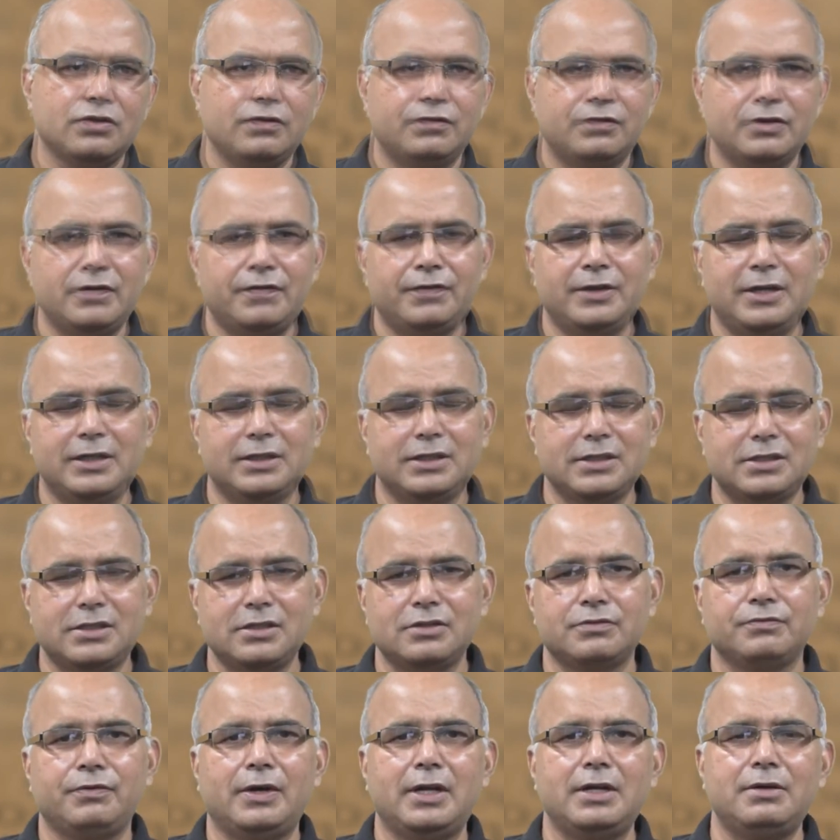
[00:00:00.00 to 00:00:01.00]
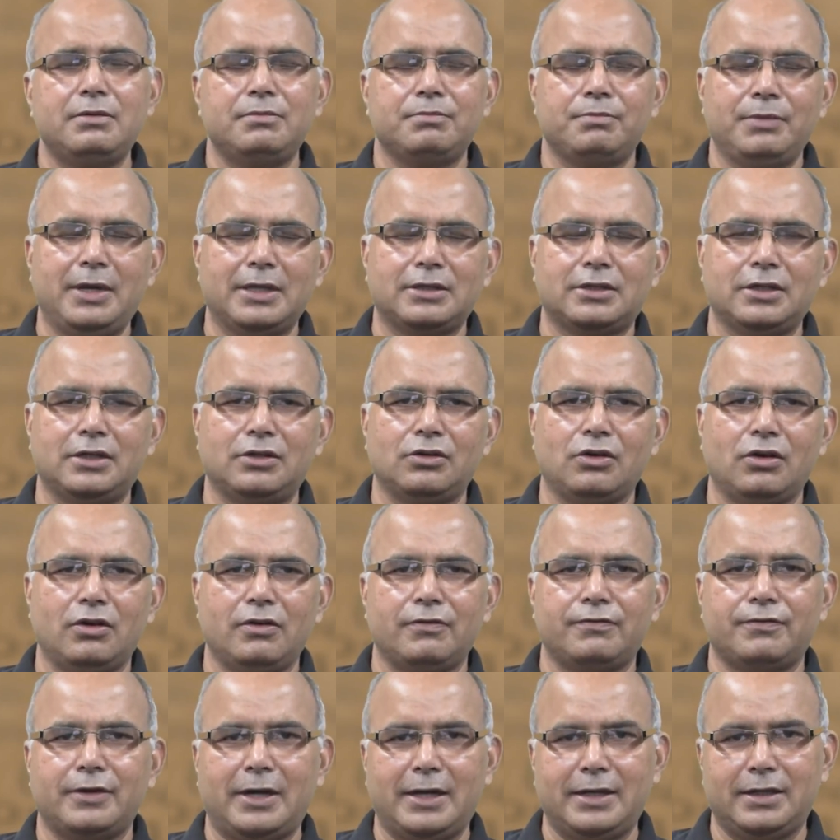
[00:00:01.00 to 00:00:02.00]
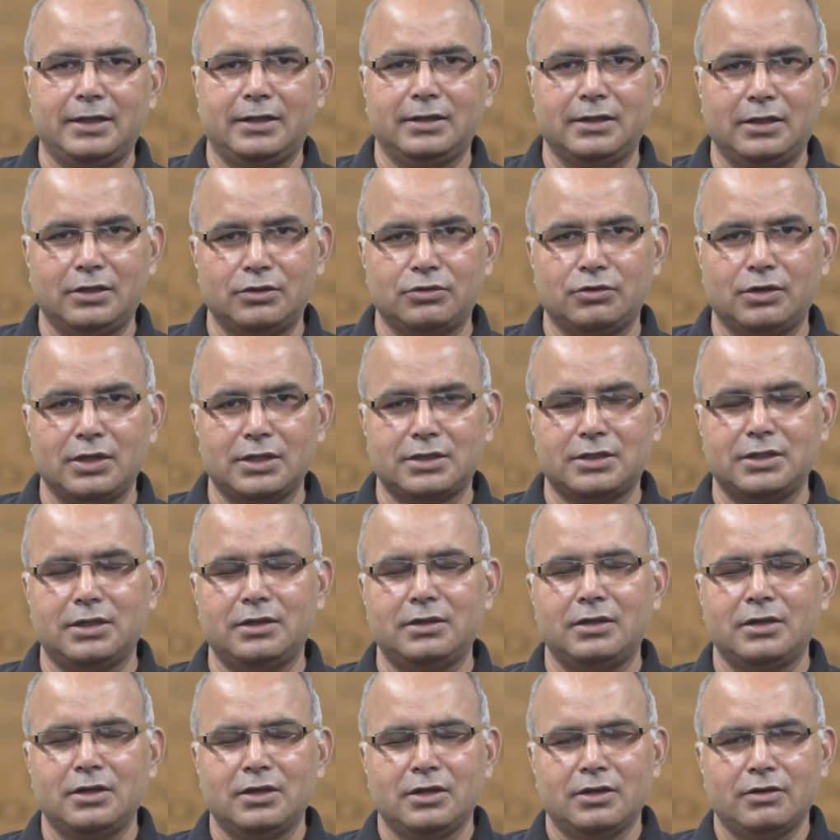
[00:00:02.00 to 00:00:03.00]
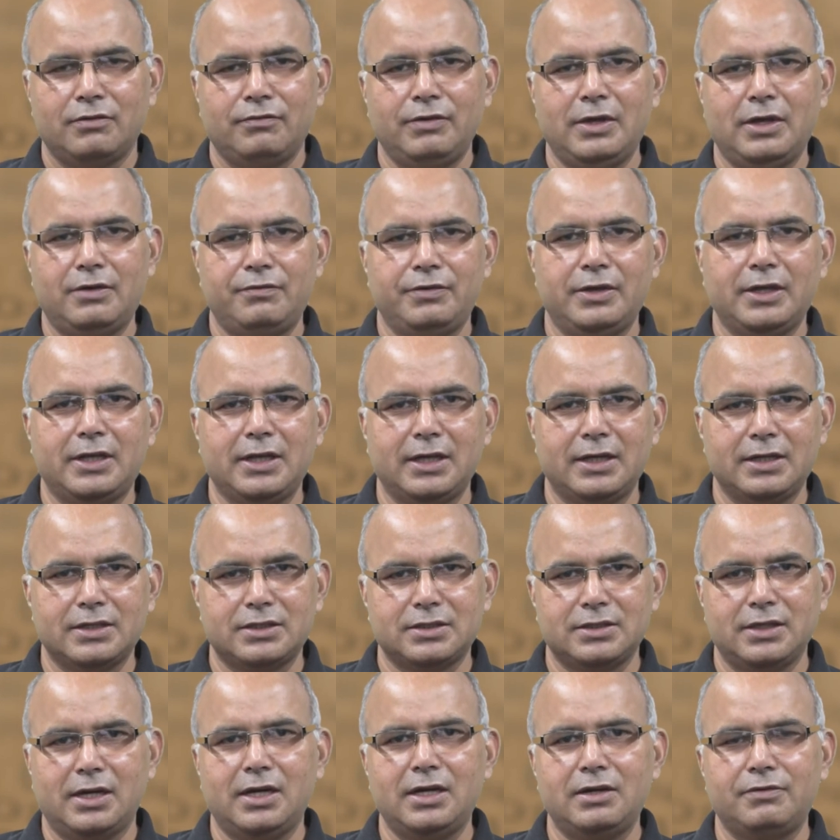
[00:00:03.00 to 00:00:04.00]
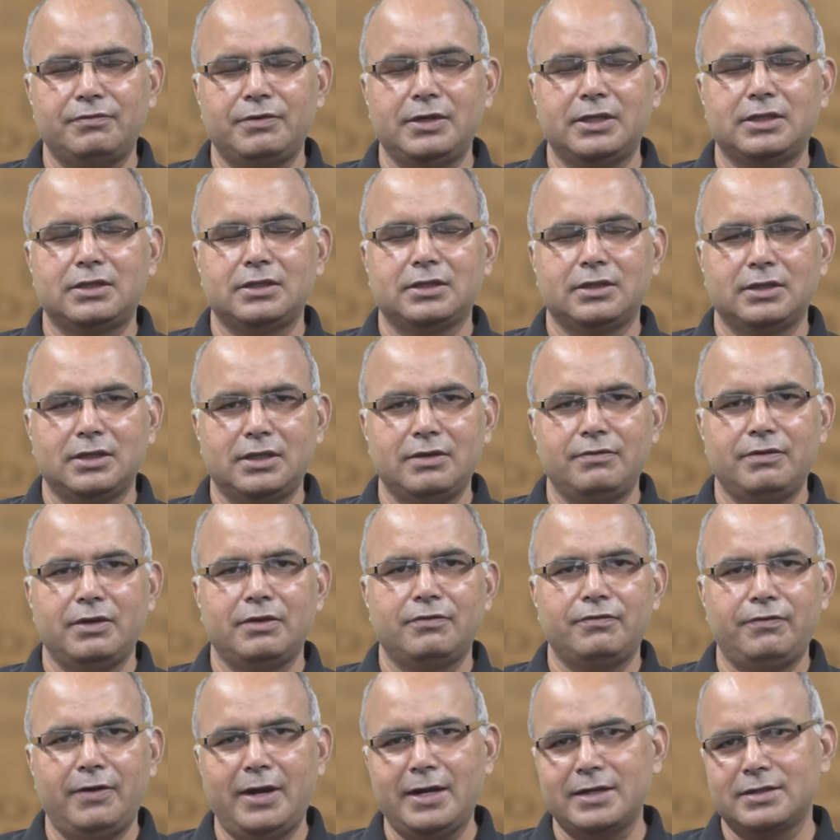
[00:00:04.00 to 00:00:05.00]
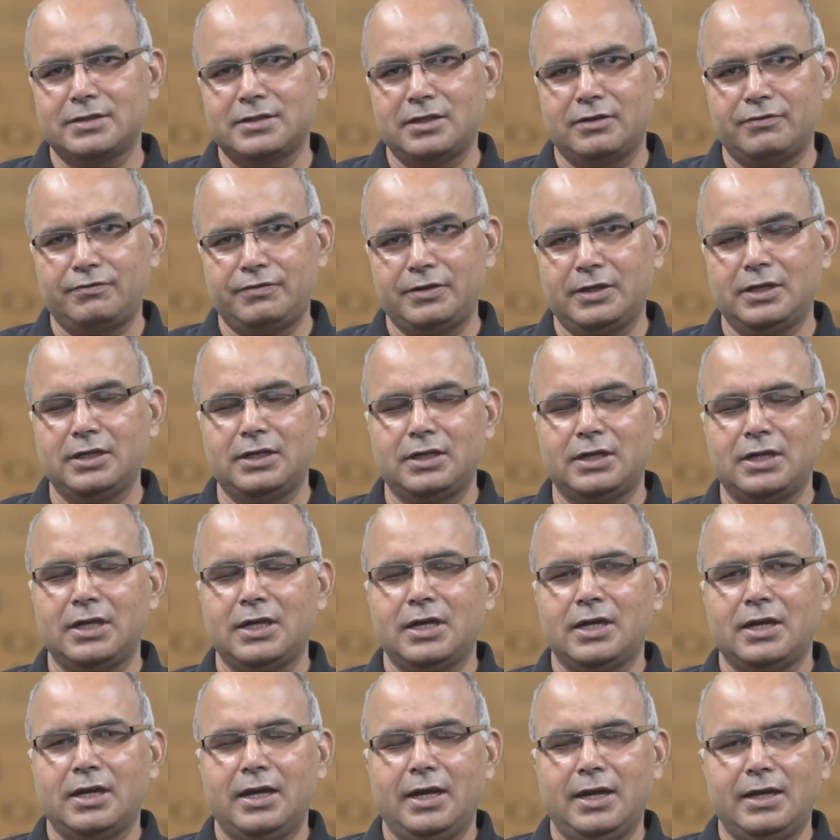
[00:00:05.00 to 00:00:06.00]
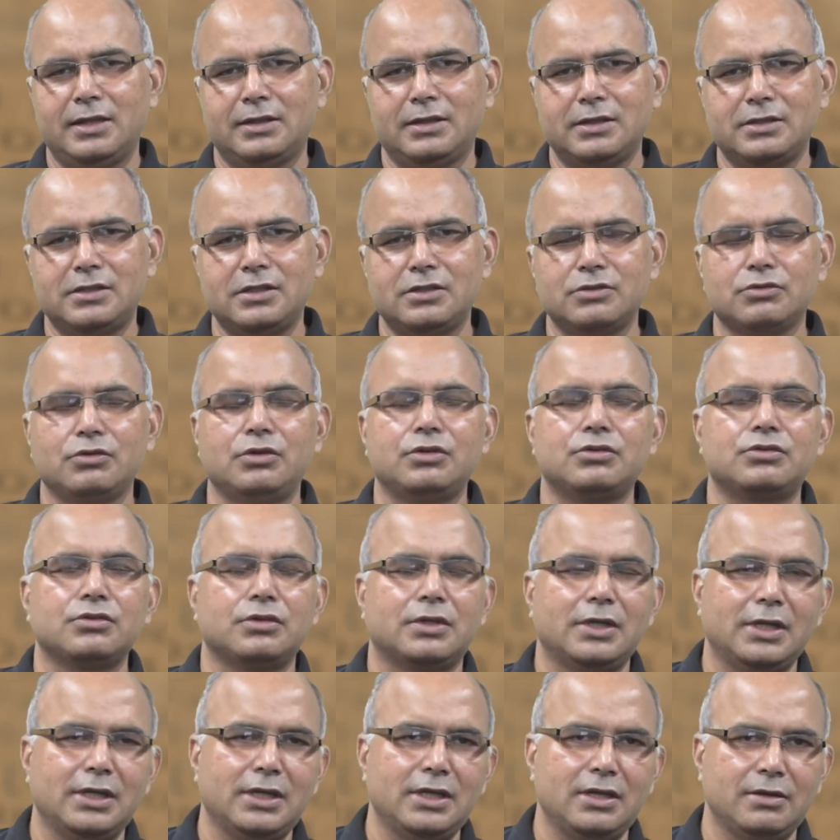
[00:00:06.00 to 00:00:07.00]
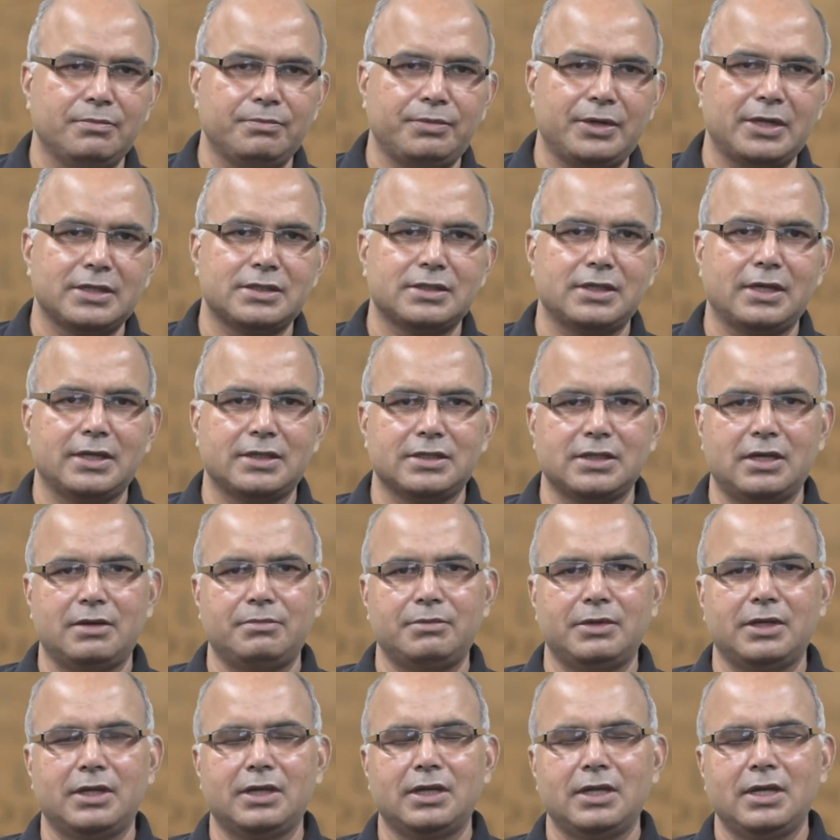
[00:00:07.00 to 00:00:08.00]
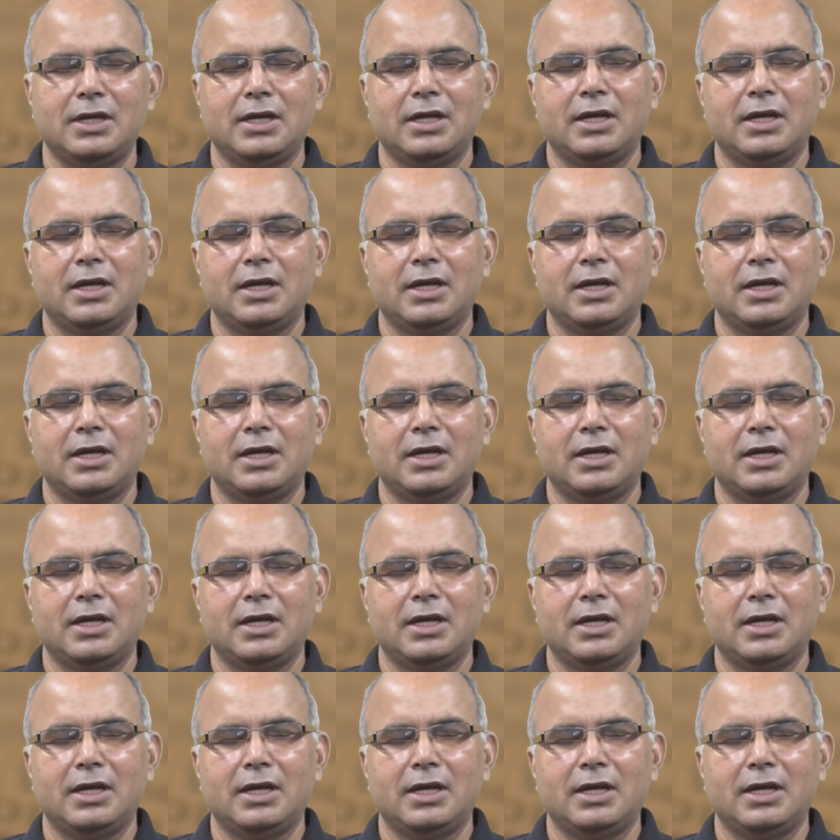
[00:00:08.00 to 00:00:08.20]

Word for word: So friend, this is one method of writing the introduction where we can start with giving facts and figure, and this is going to really impress the examiner,